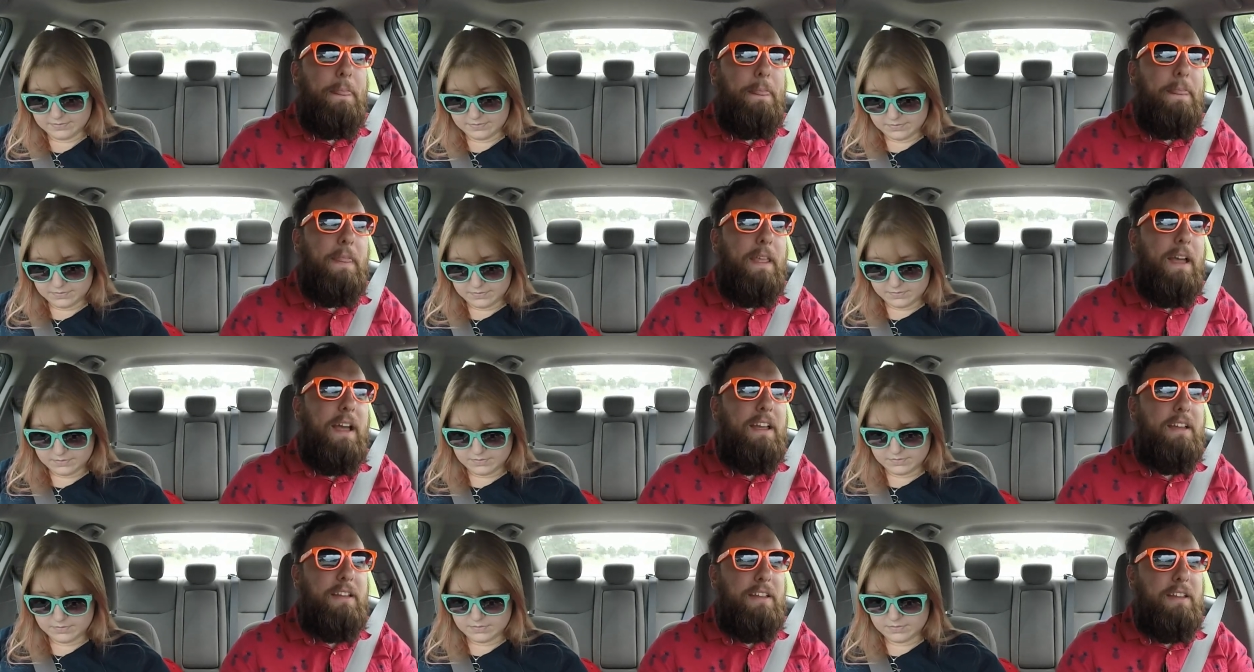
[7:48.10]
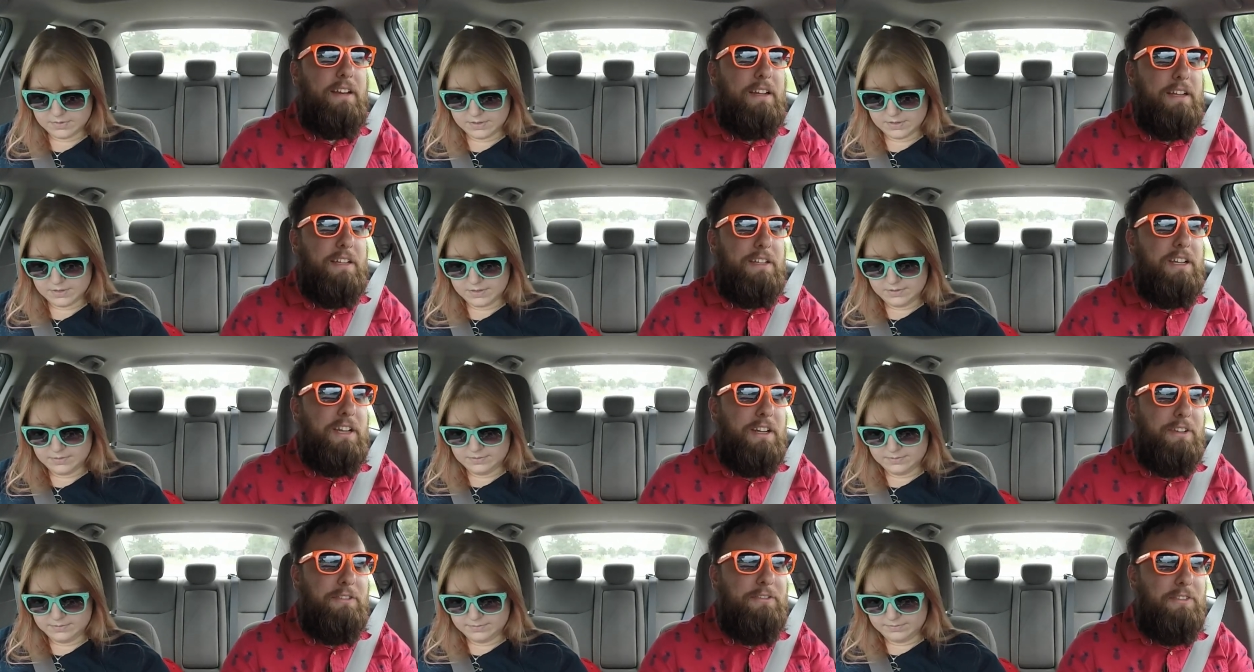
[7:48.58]
Speaker 1: I can
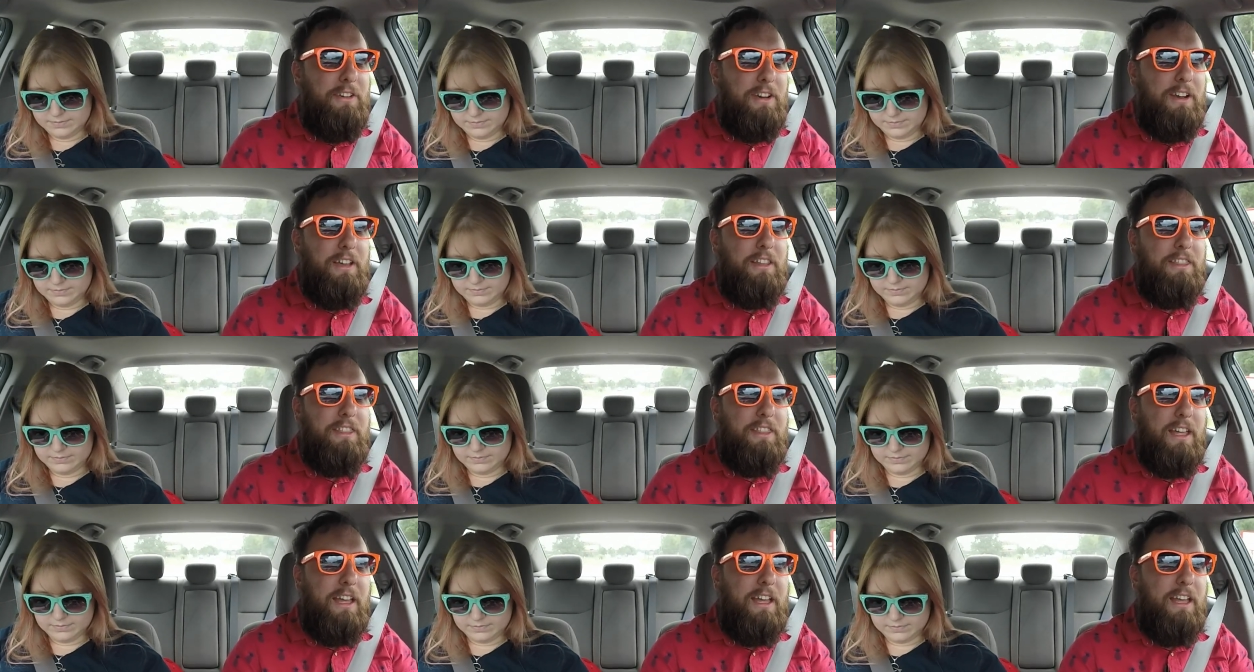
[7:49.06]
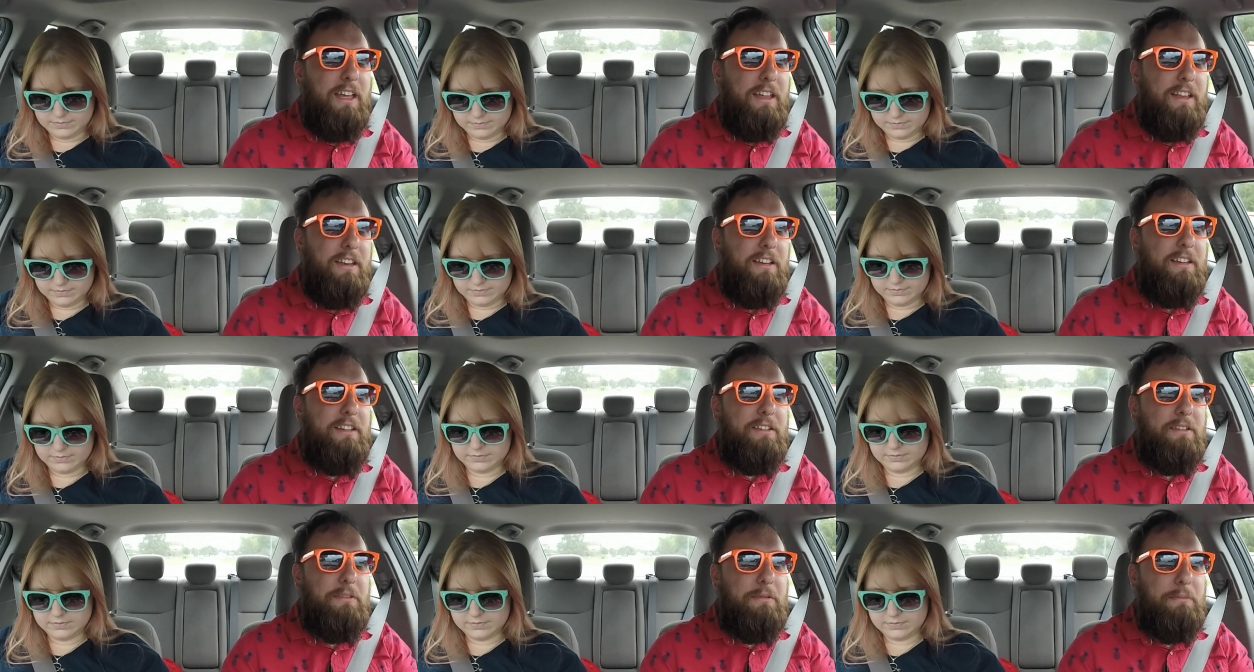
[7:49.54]
identify that
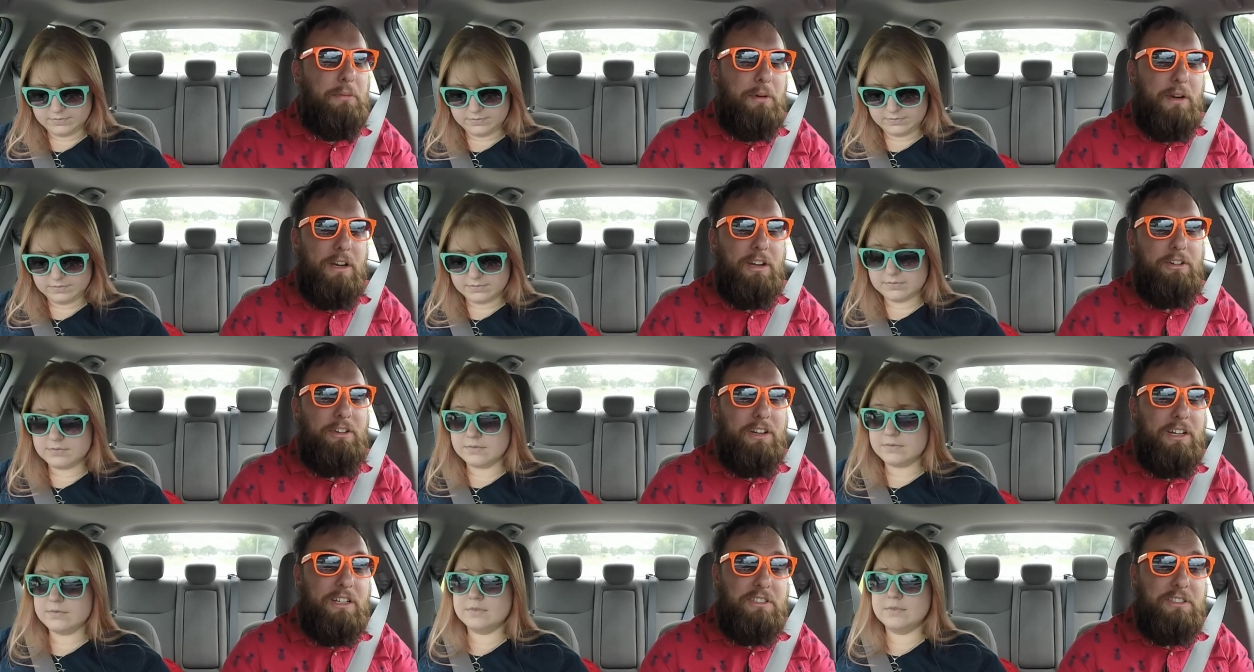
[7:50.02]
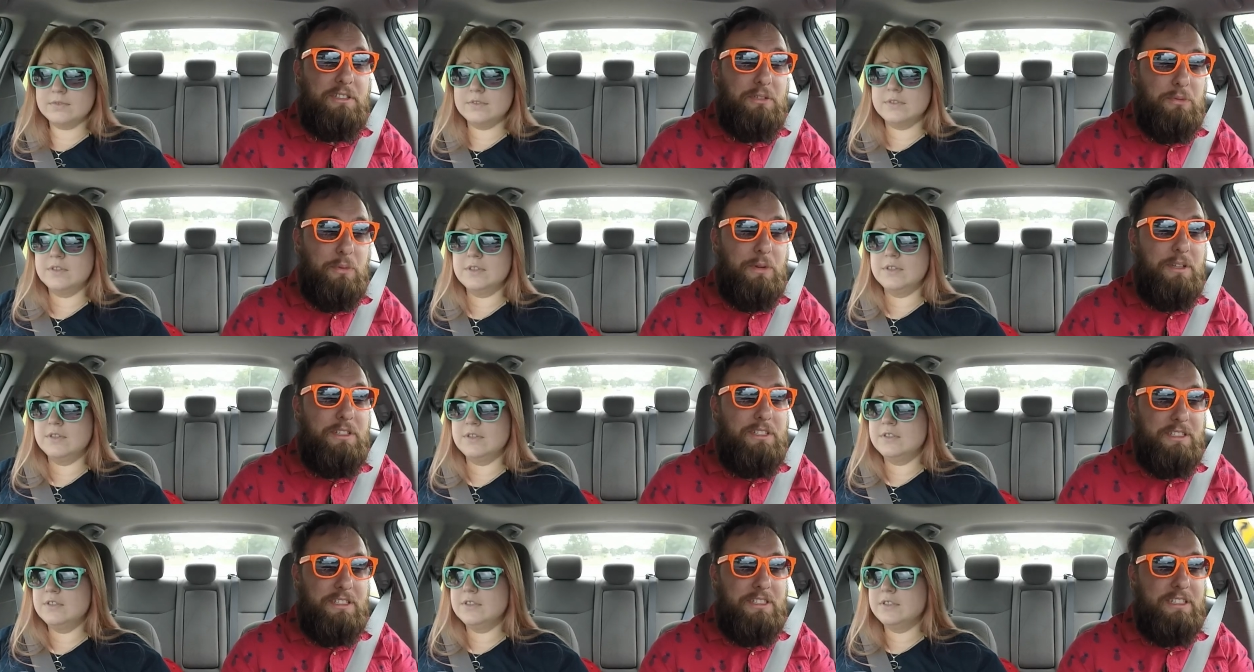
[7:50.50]
Bryan Cranston
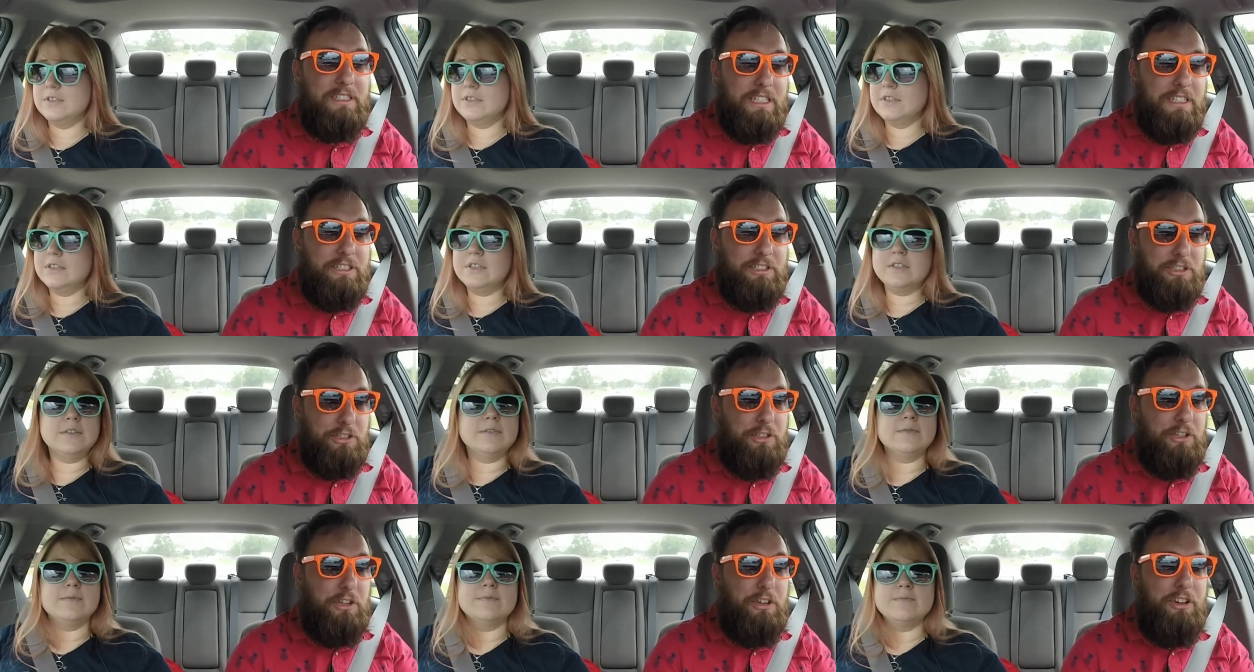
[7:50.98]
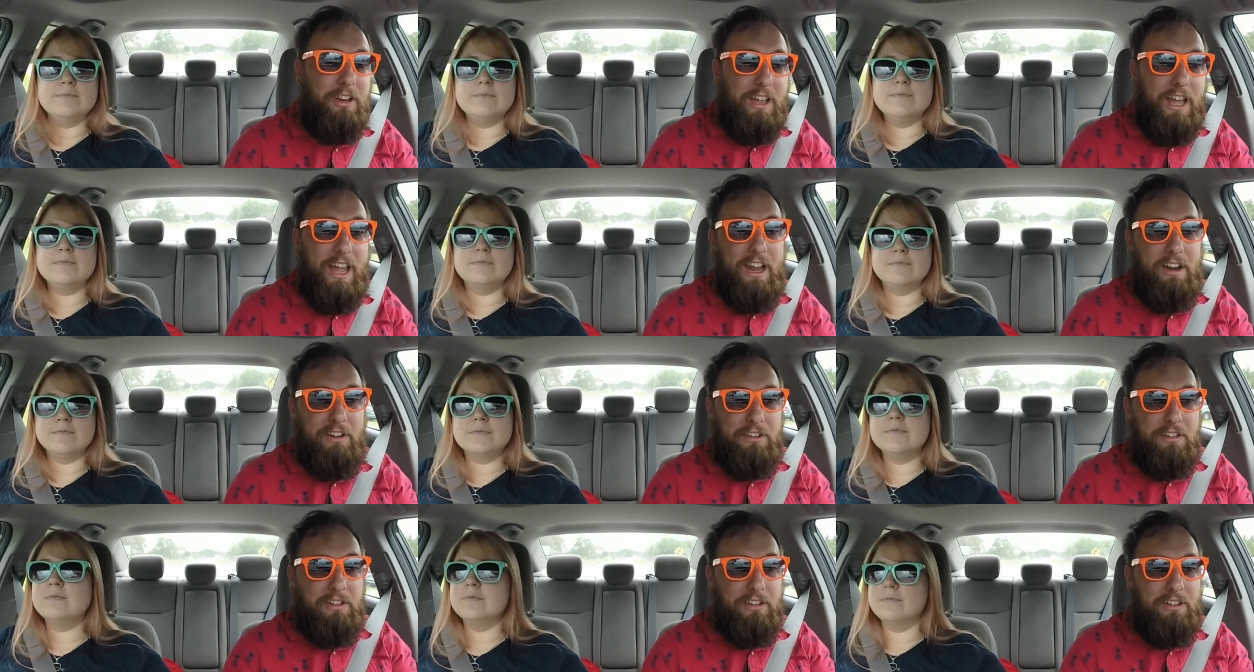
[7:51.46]
was is a good
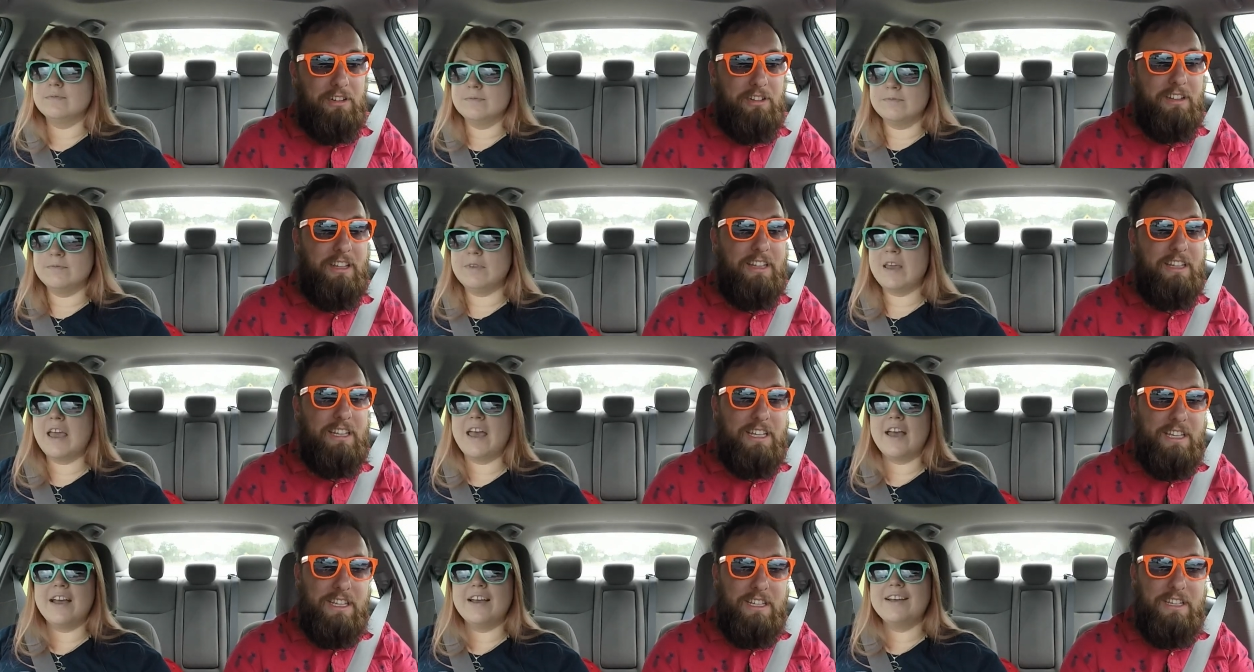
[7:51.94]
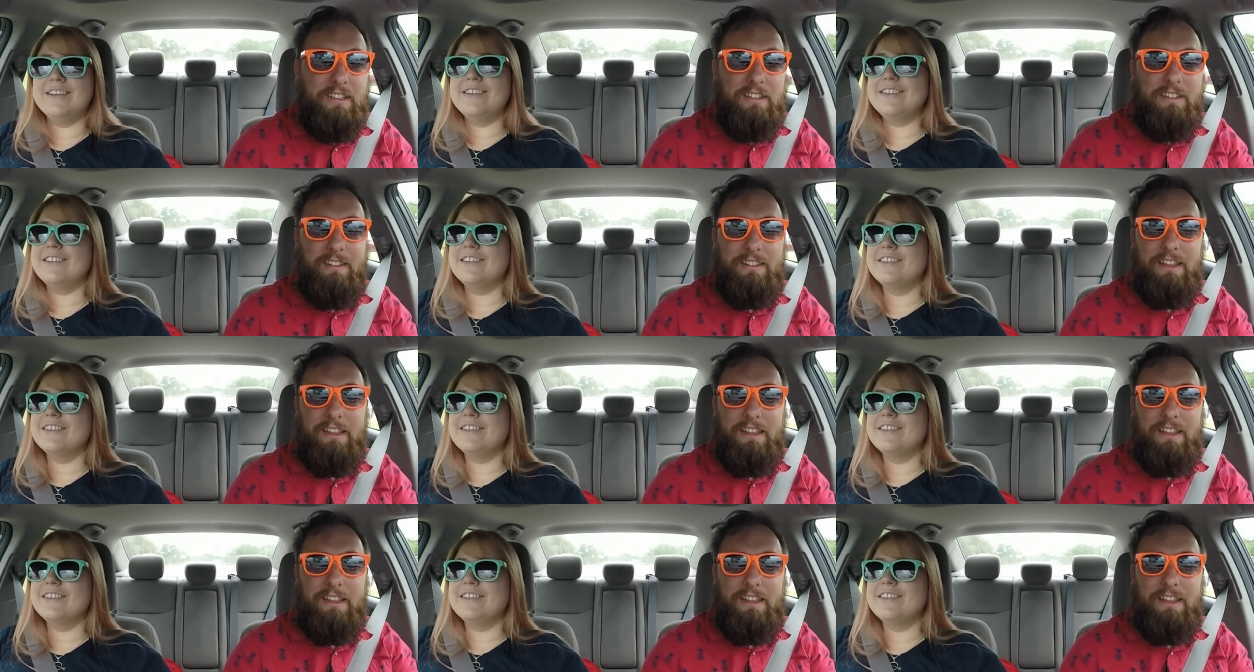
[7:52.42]
actor. Like yeah.